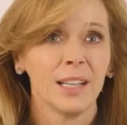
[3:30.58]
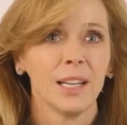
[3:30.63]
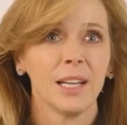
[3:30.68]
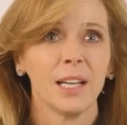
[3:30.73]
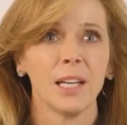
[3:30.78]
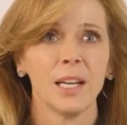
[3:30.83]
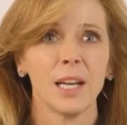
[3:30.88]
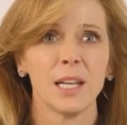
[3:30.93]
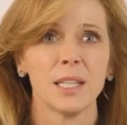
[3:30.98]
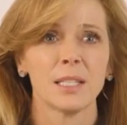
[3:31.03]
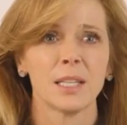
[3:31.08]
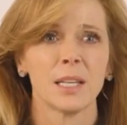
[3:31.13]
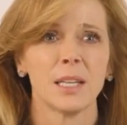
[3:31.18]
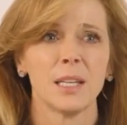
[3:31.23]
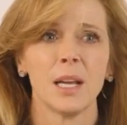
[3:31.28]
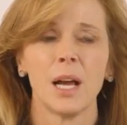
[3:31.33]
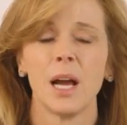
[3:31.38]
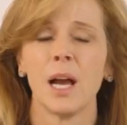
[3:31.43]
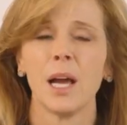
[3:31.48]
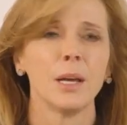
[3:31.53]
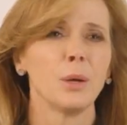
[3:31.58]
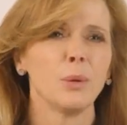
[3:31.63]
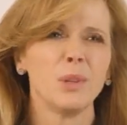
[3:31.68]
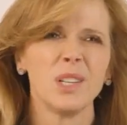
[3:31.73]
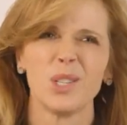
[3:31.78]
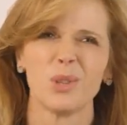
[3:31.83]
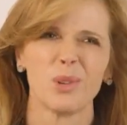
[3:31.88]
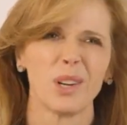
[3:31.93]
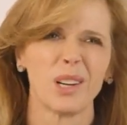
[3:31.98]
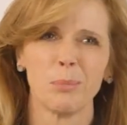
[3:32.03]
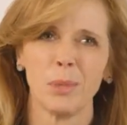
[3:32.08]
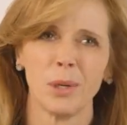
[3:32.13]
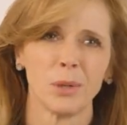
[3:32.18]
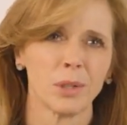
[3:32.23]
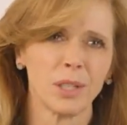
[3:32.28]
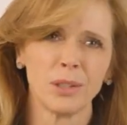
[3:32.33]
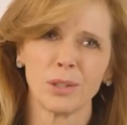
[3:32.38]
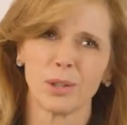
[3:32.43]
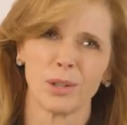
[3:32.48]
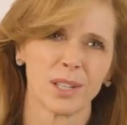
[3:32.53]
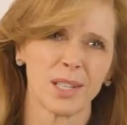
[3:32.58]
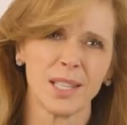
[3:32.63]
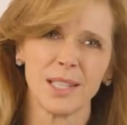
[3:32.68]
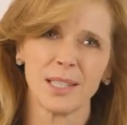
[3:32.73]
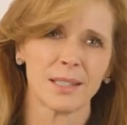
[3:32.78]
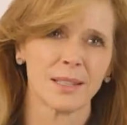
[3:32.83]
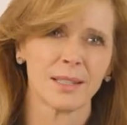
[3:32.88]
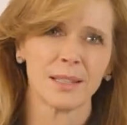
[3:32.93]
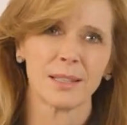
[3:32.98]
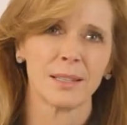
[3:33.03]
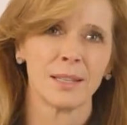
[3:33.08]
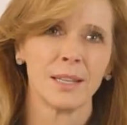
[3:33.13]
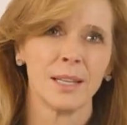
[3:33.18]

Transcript: and I said, I only drink milk and cookies.